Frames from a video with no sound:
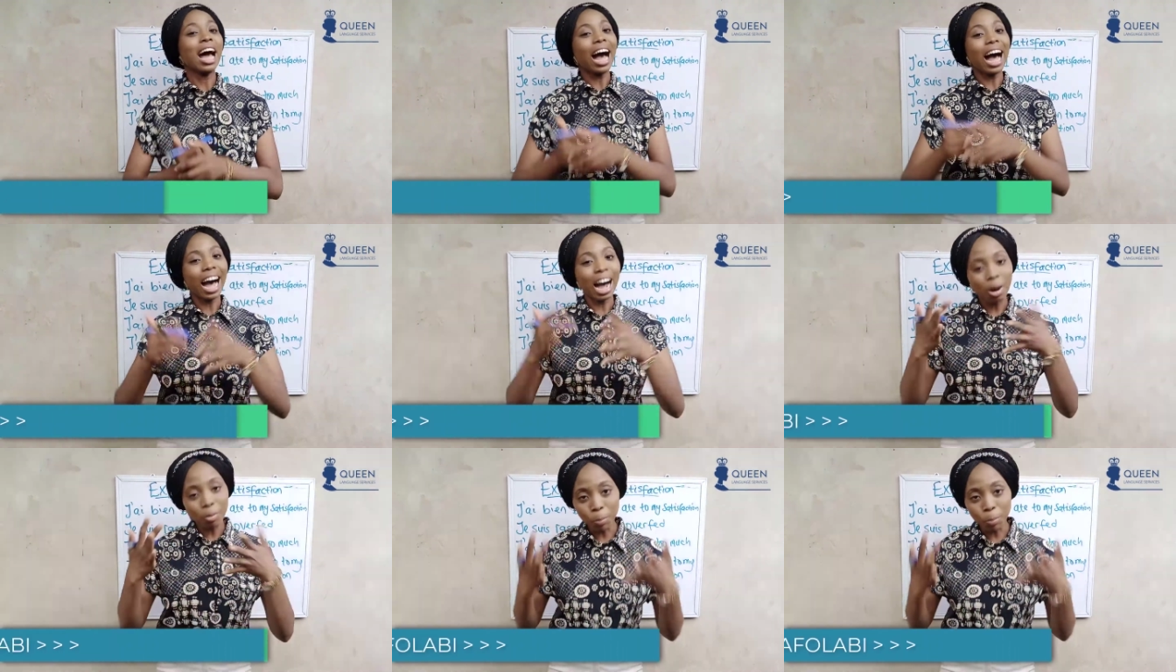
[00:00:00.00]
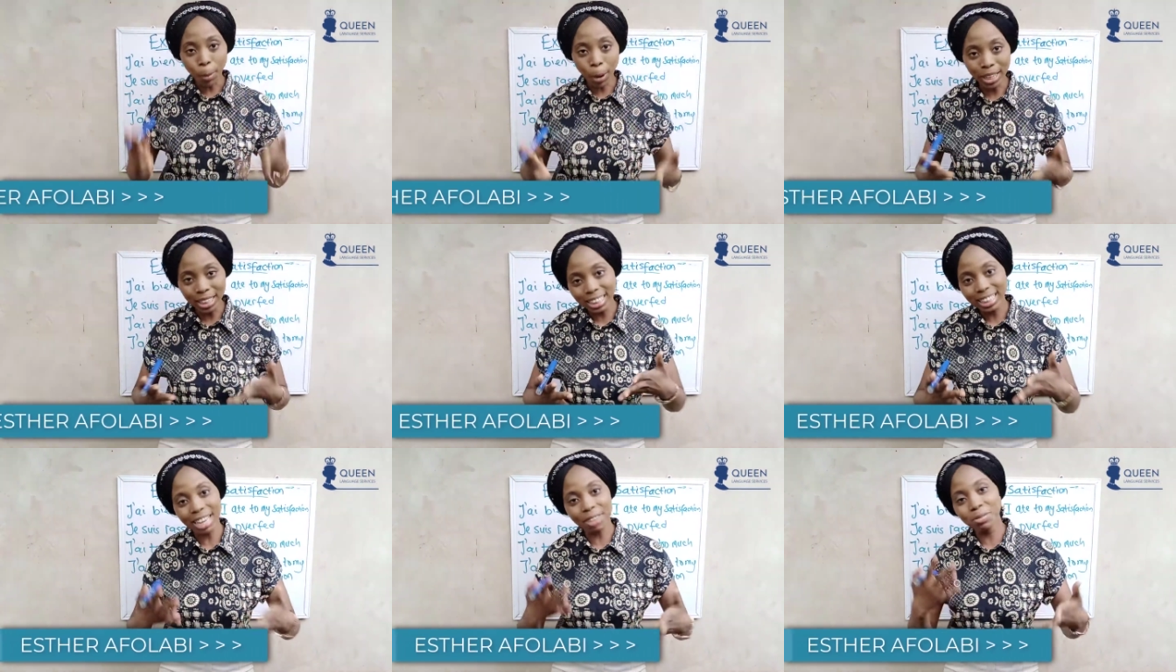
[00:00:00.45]
our
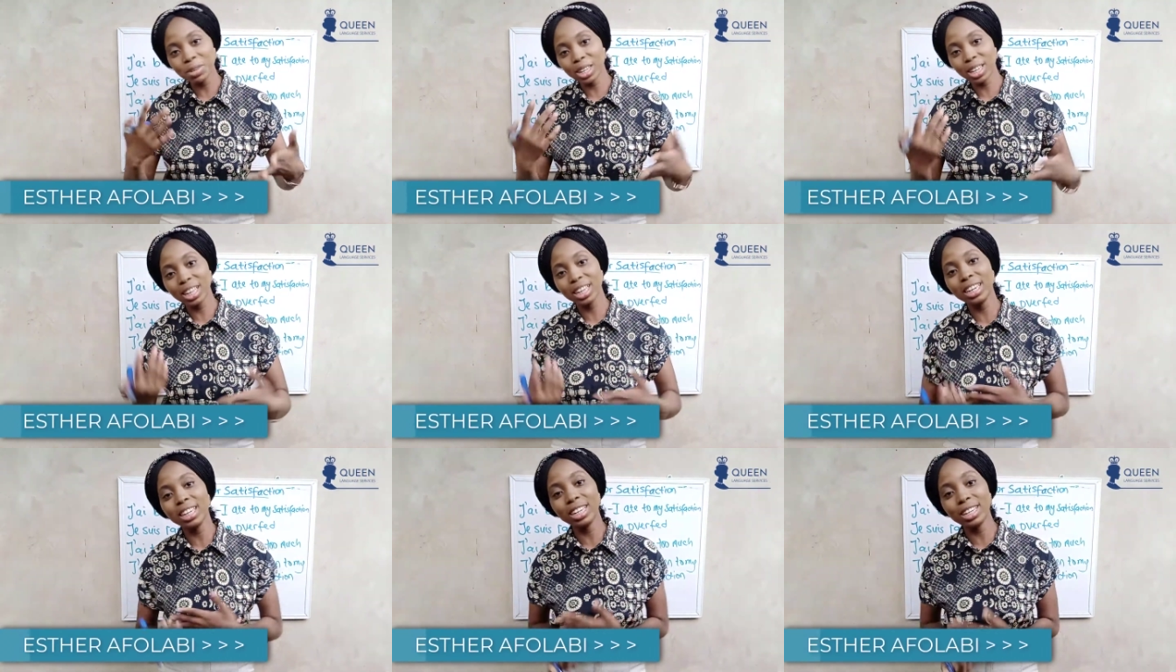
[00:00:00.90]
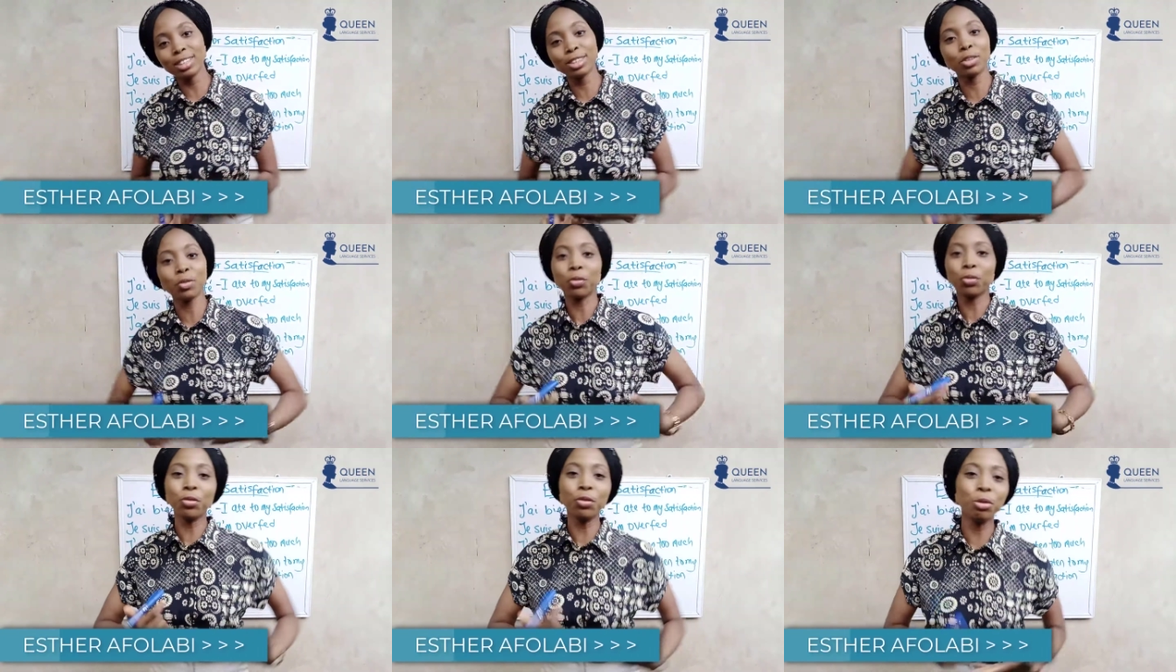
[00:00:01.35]
body definitely
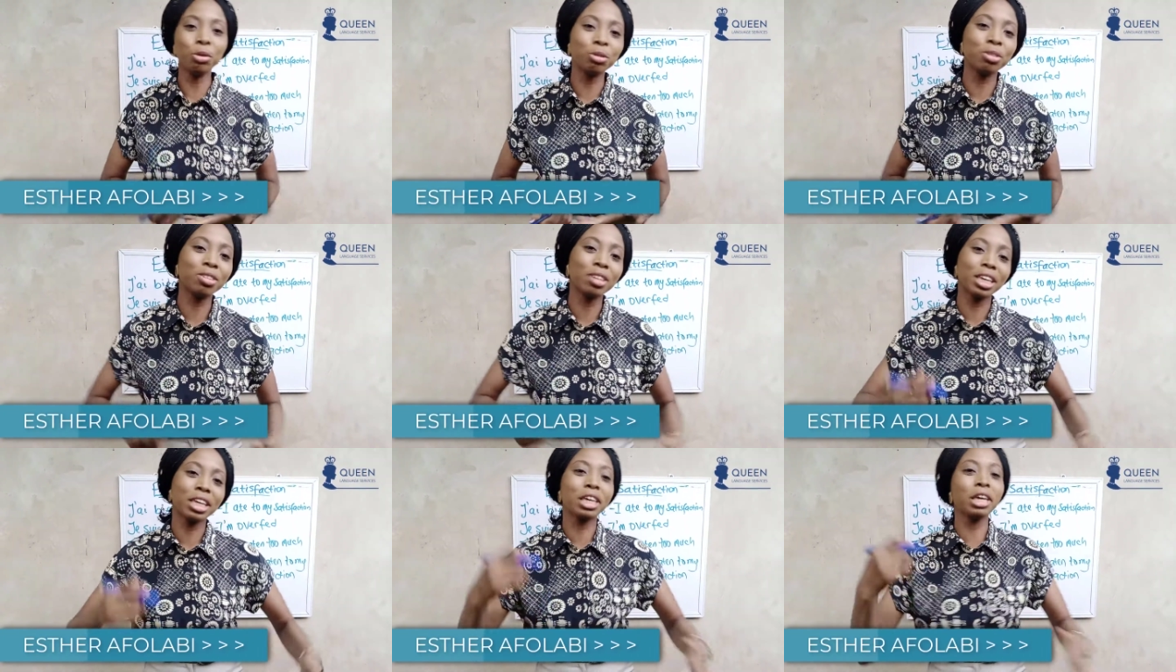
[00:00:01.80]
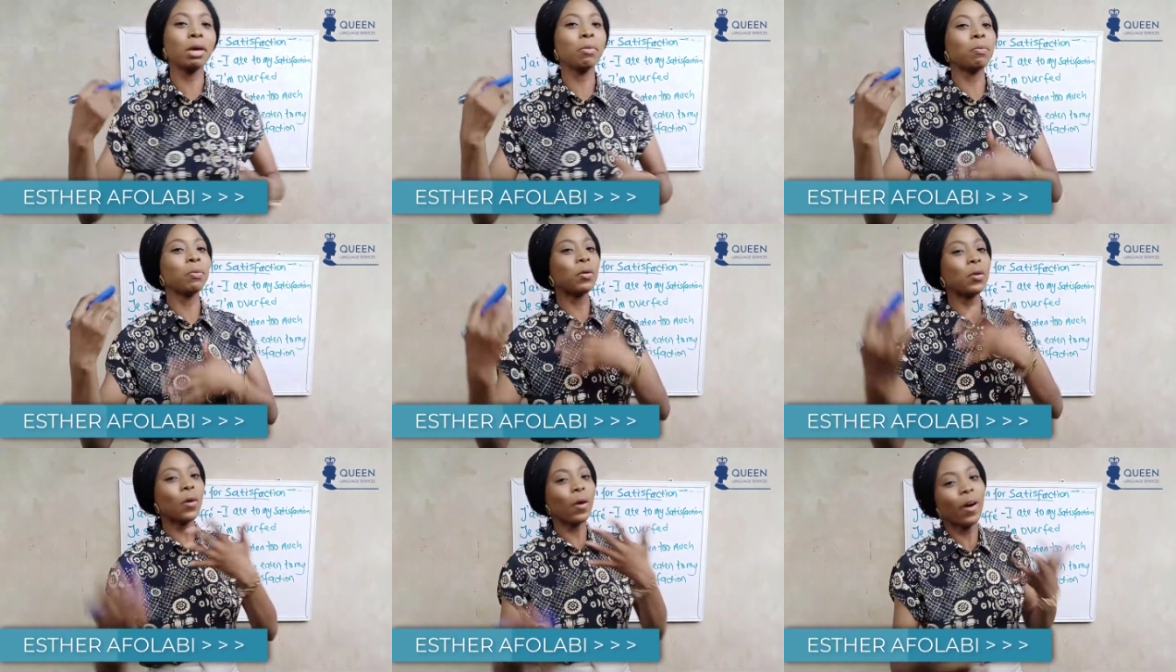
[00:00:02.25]
needs food to
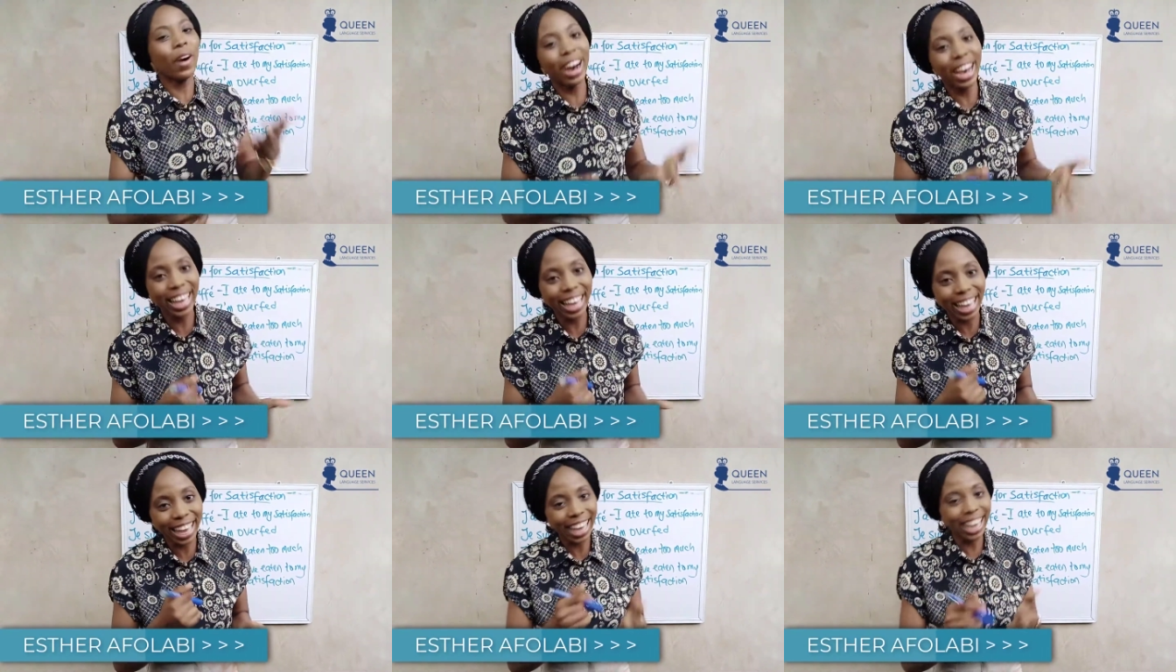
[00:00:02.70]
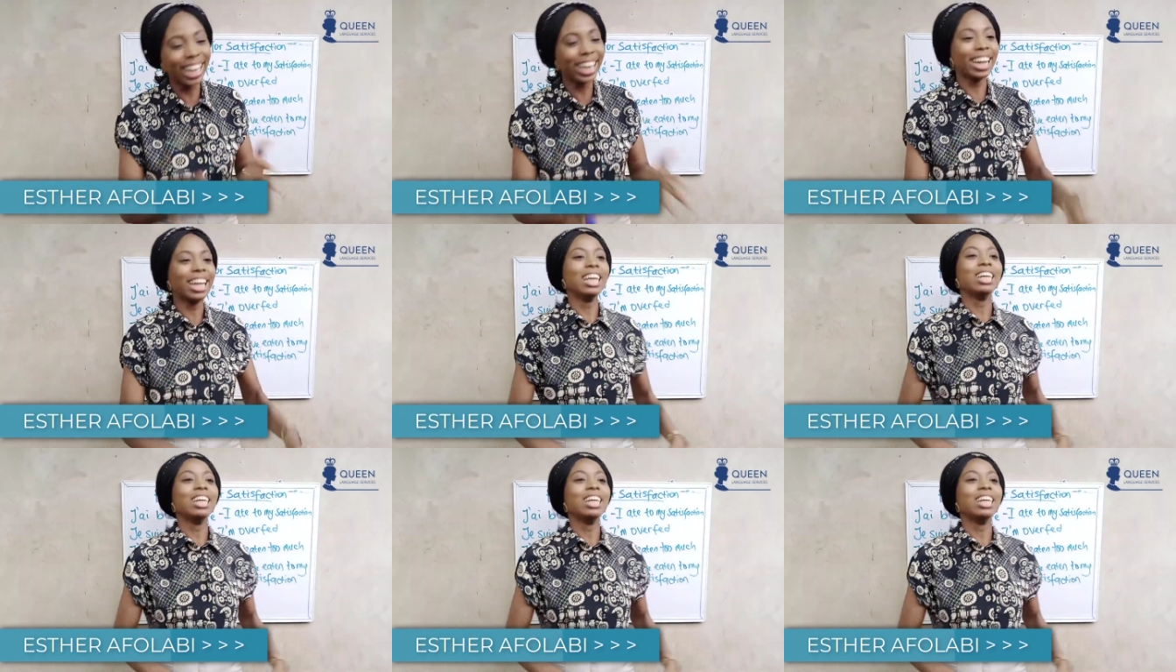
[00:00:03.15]
keep going.